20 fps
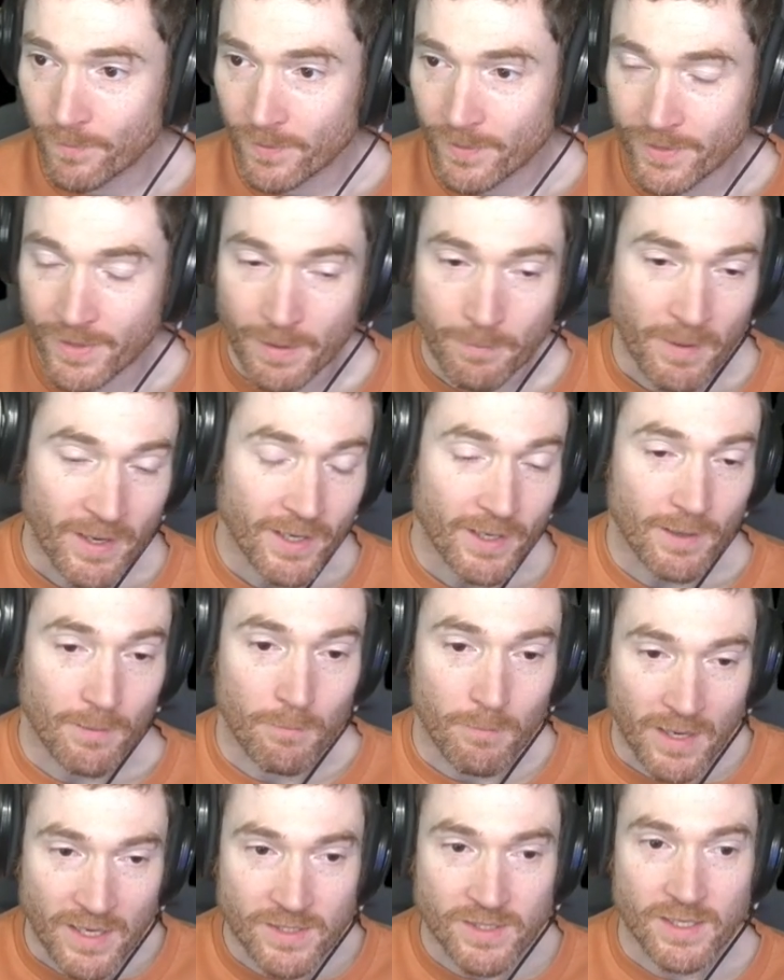They make an
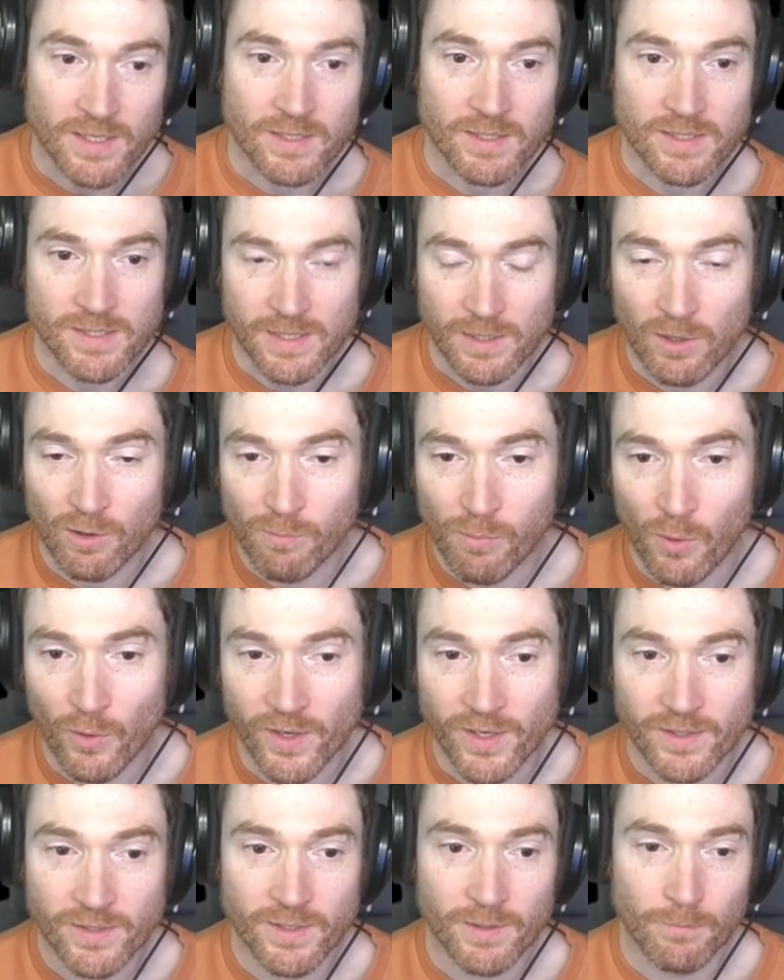amazing single
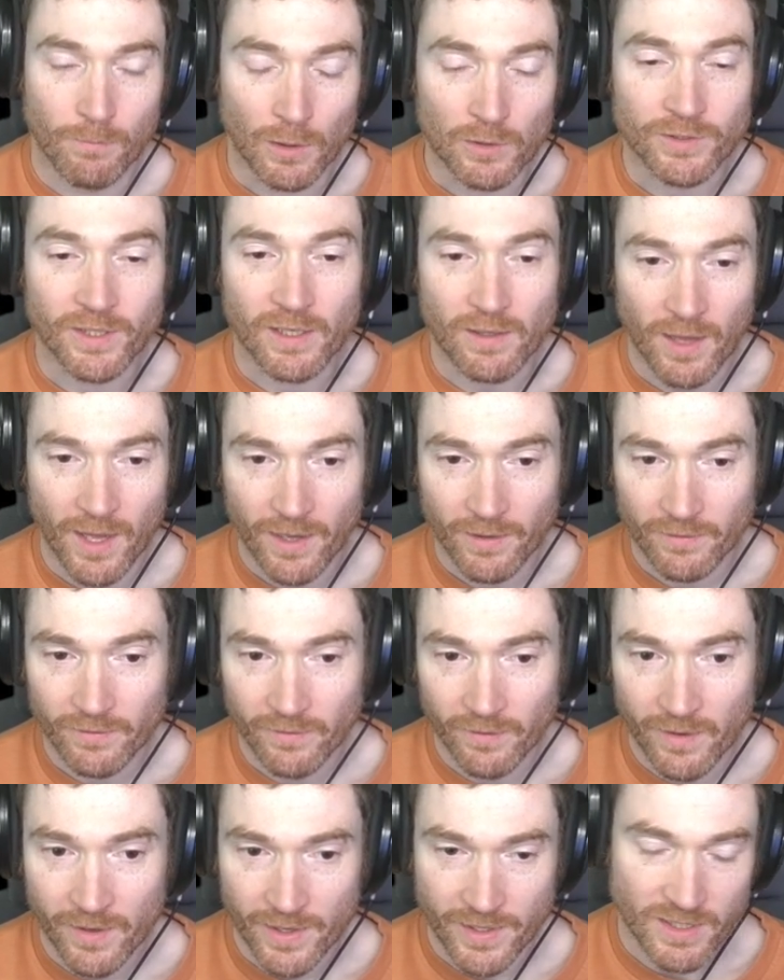point multi-class,
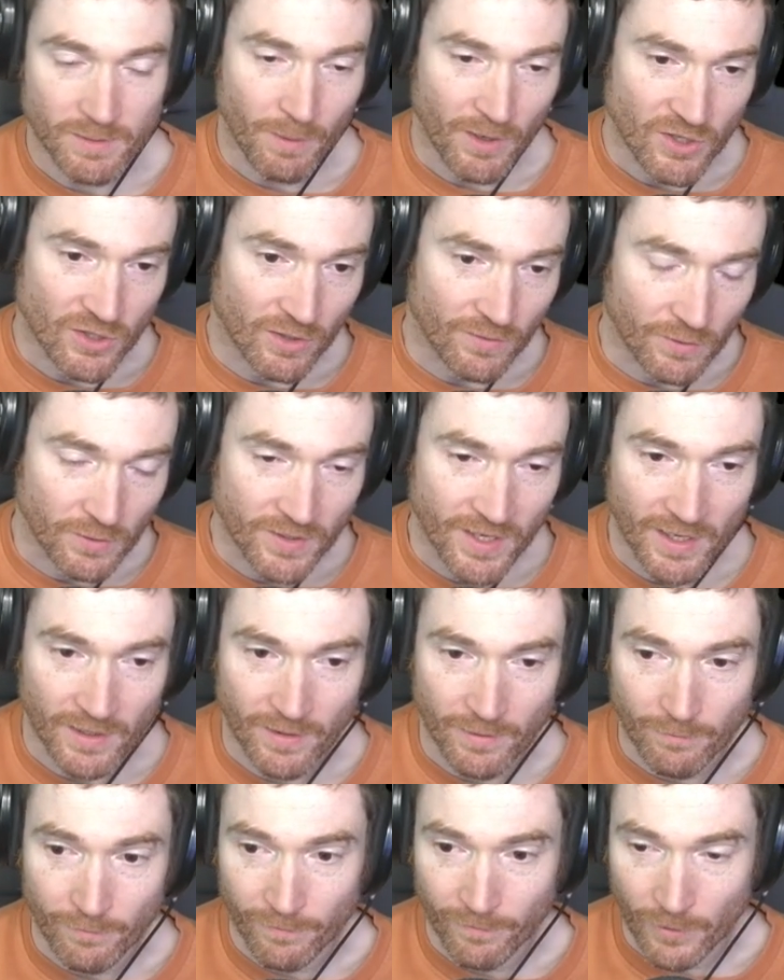especially if you take
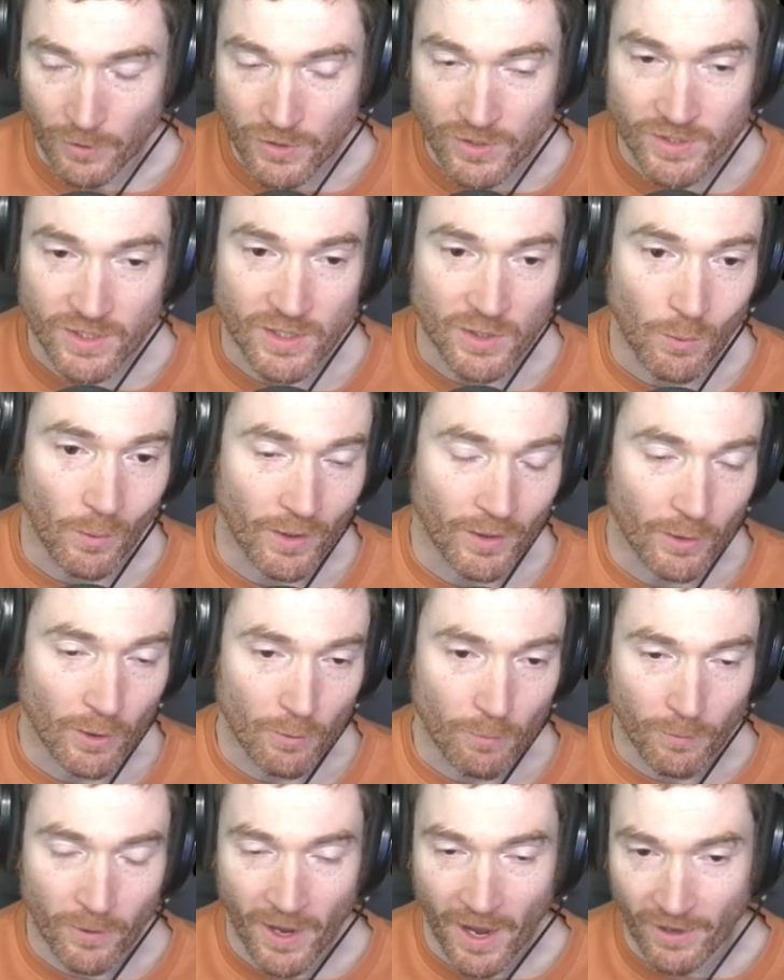them first and you want to go
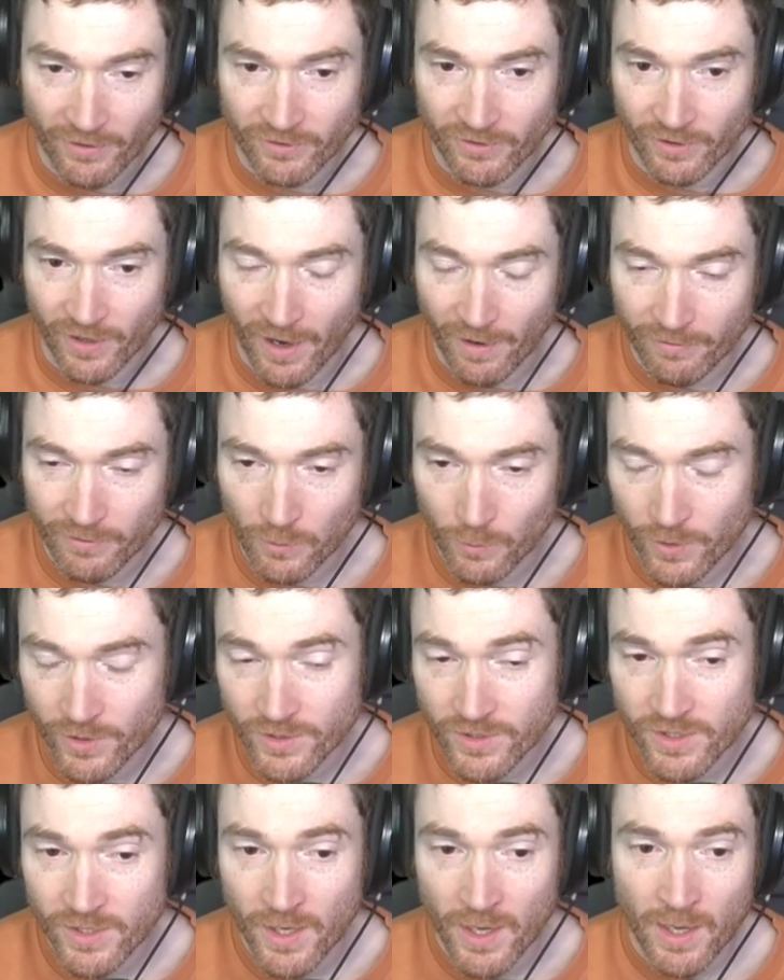caster
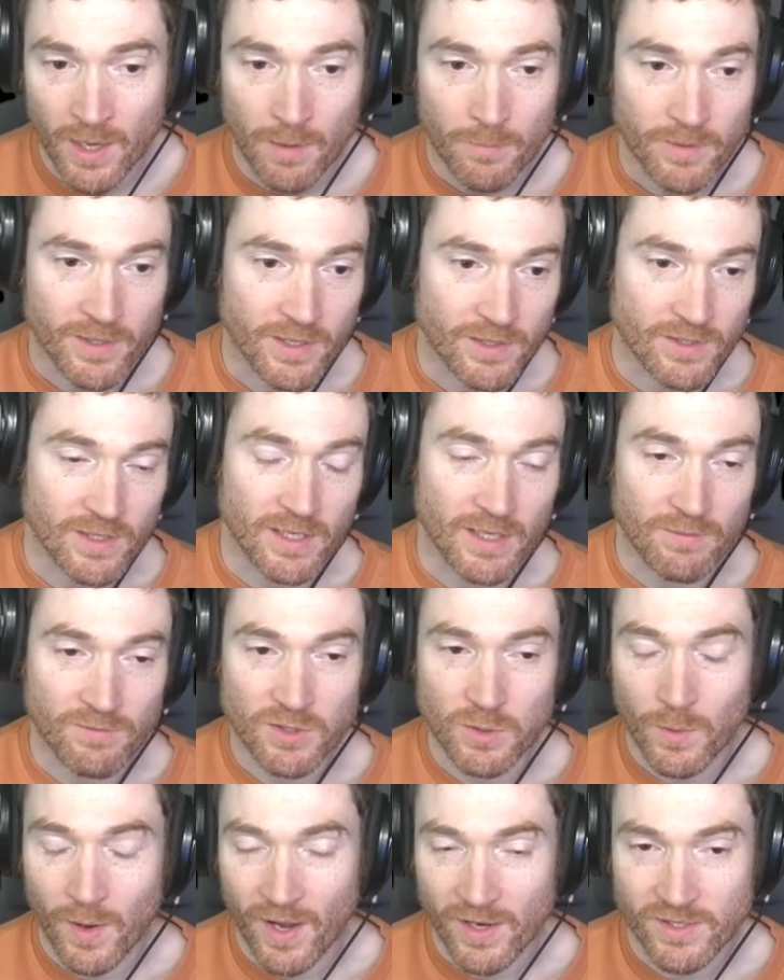afterwards, because it gives
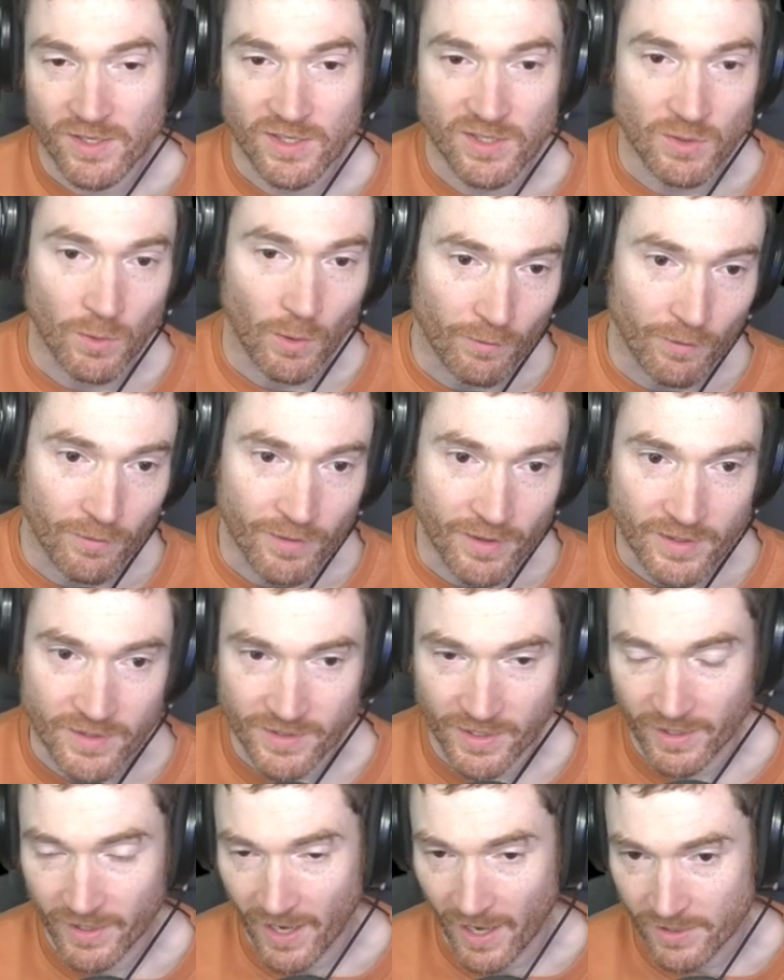you access to things
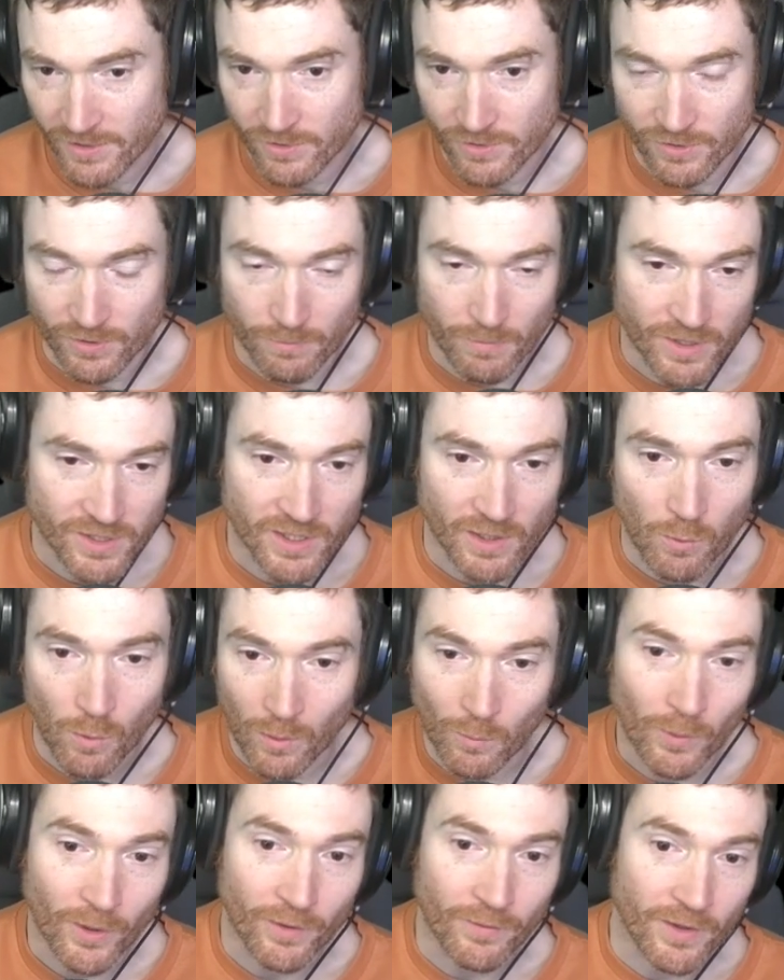that casters are missing
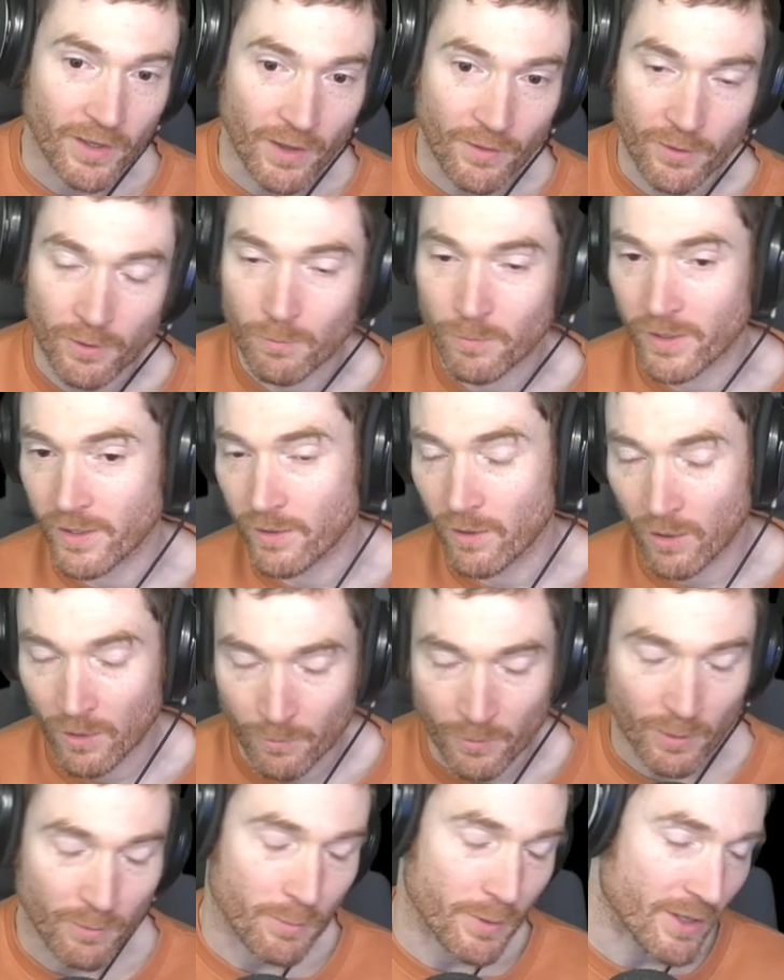one way or the other, be it
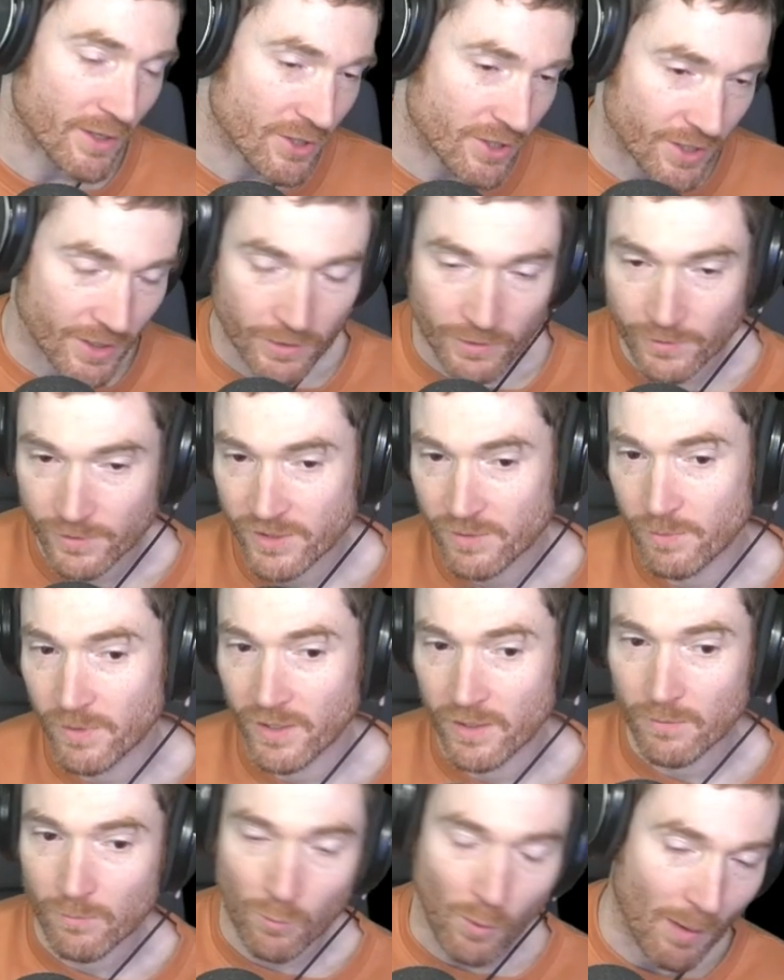armor, be it shields, be
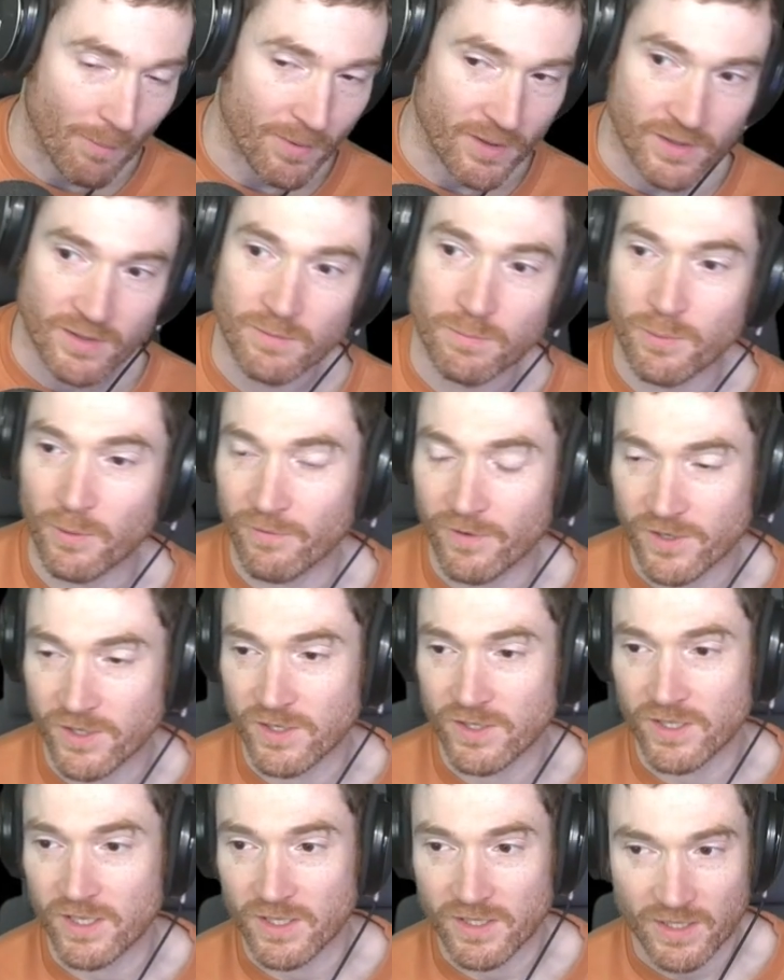it weapon
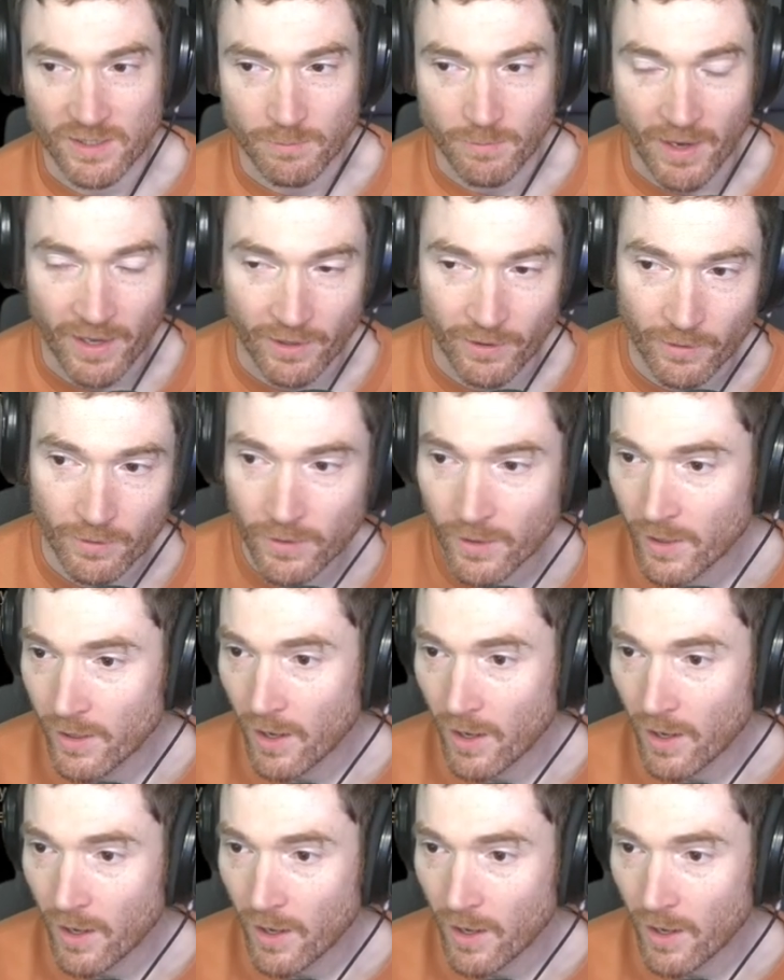proficiencies, doesn't matter.